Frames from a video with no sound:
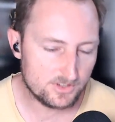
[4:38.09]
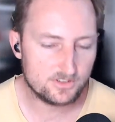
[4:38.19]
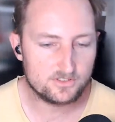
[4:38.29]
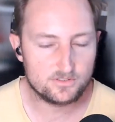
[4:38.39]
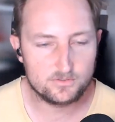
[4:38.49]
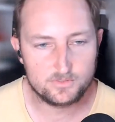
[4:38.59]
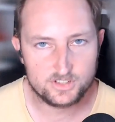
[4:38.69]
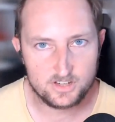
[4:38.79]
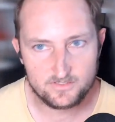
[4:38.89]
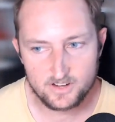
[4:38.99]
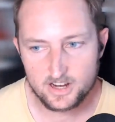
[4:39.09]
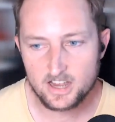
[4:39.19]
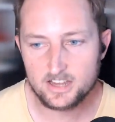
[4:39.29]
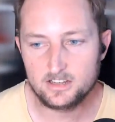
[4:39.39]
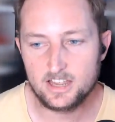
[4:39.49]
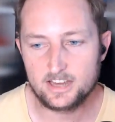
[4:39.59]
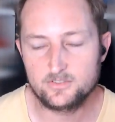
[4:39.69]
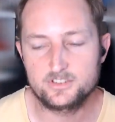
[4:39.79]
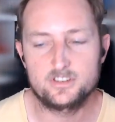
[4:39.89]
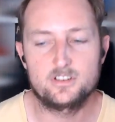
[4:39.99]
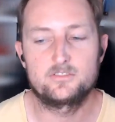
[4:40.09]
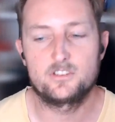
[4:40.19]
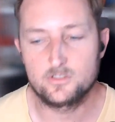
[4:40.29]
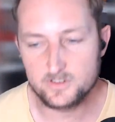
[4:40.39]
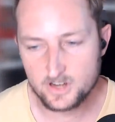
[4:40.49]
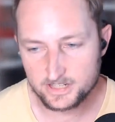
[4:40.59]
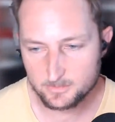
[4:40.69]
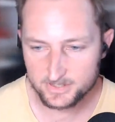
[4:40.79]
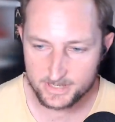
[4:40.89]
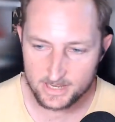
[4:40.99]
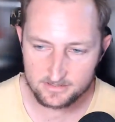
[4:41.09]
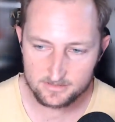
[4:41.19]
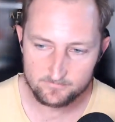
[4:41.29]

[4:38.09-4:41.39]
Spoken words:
you can still achieve a very high accuracy of over 90%.